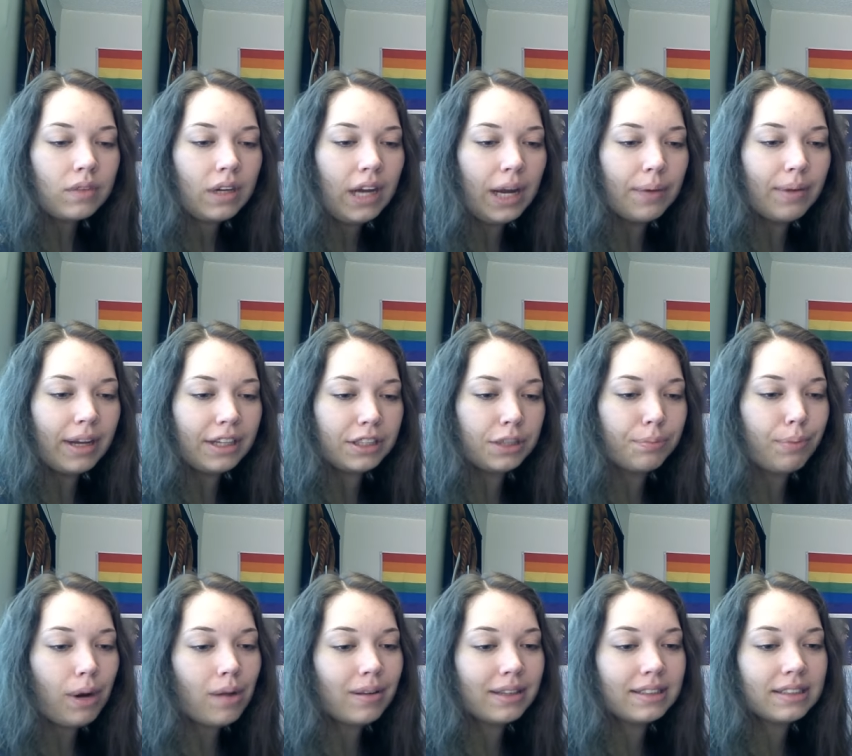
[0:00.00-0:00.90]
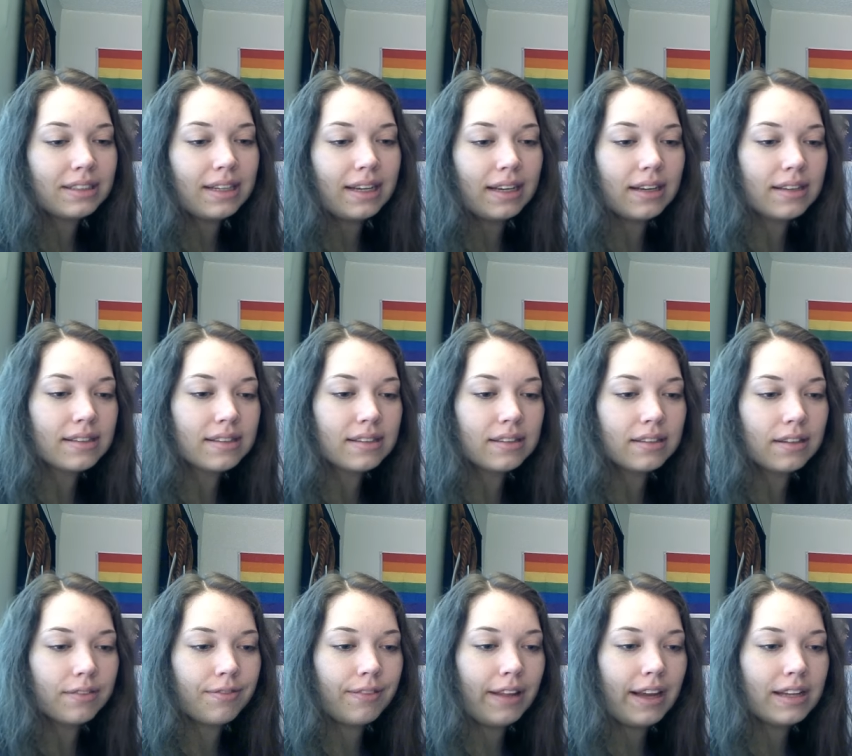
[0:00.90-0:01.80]
and like, she probably stinks. The
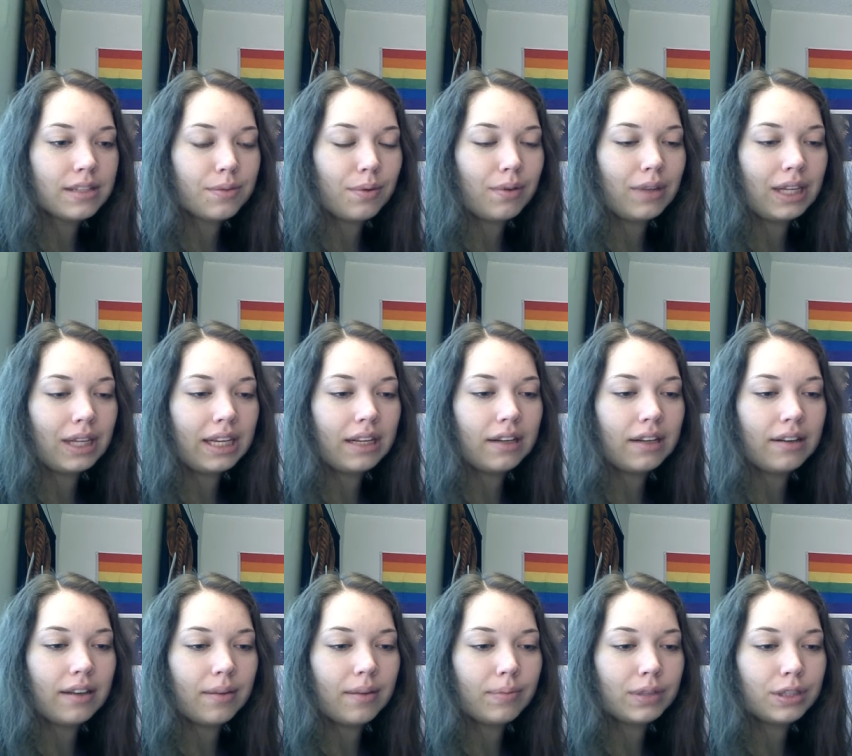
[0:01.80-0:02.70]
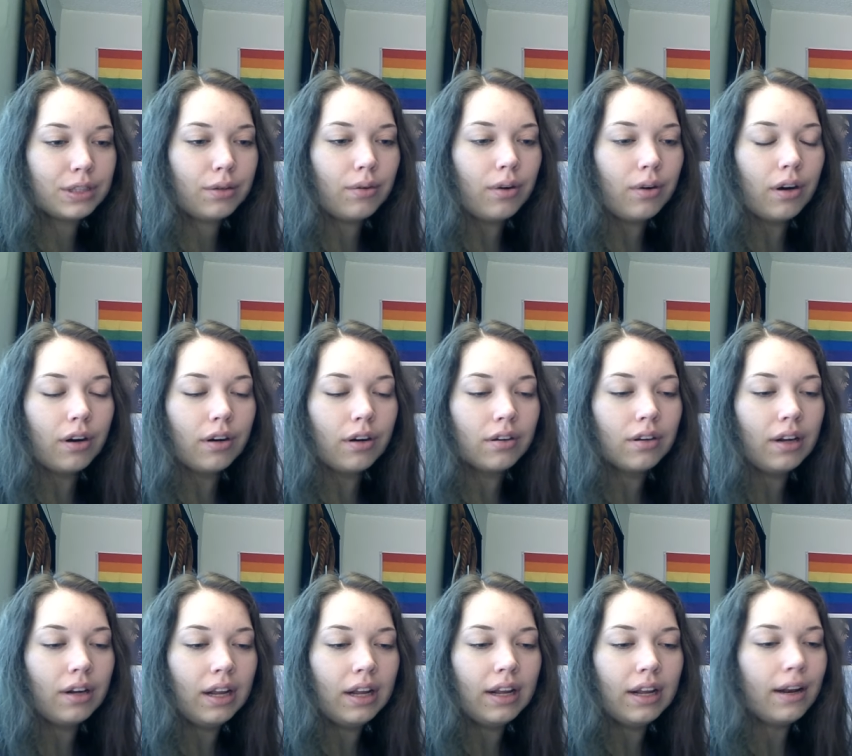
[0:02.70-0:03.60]
flies will lead them to her.
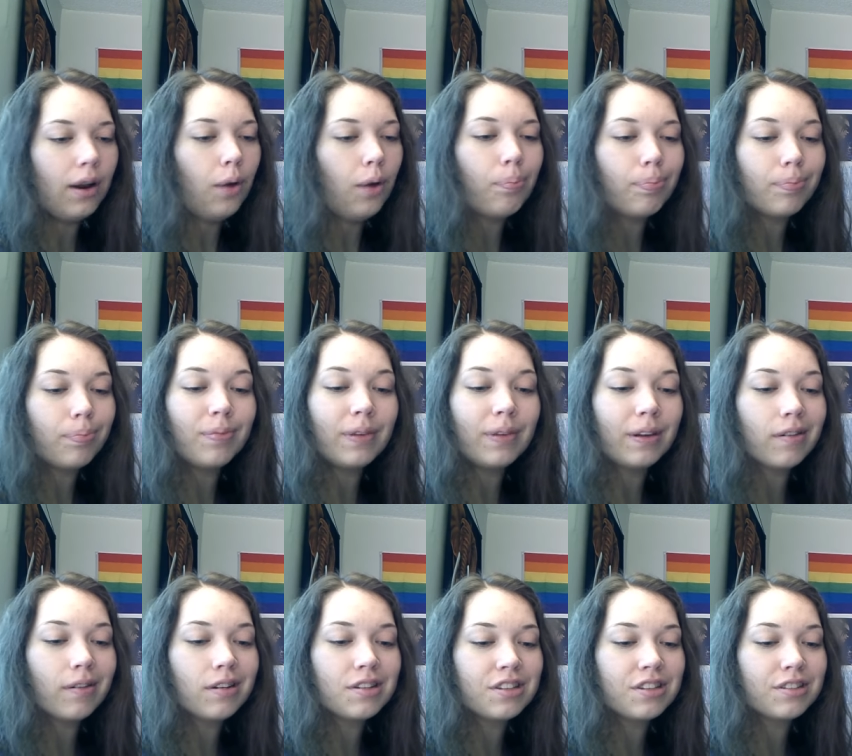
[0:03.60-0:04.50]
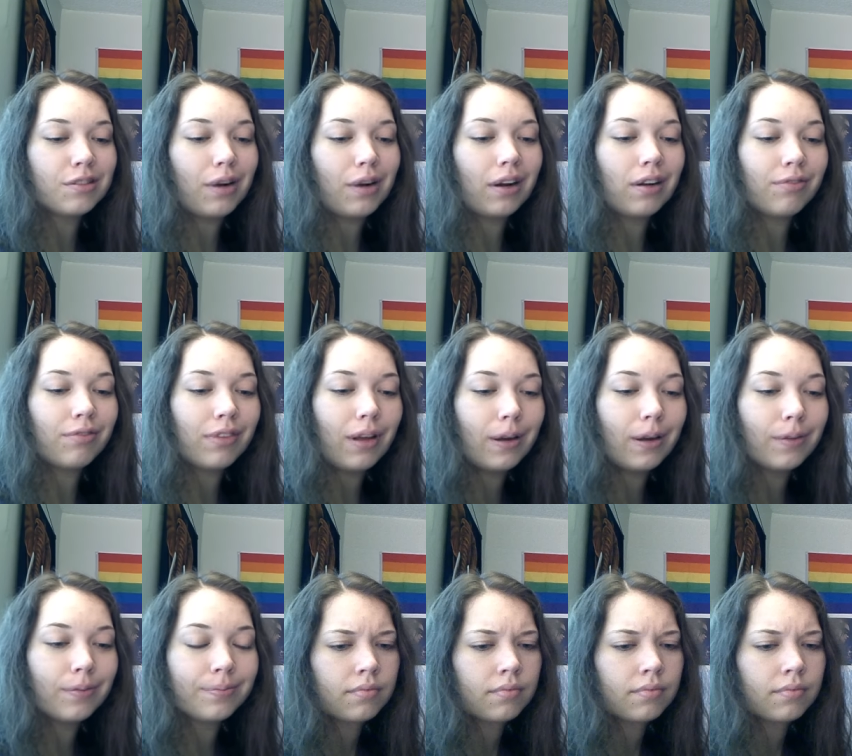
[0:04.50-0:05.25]
Nope, it was just a random fly.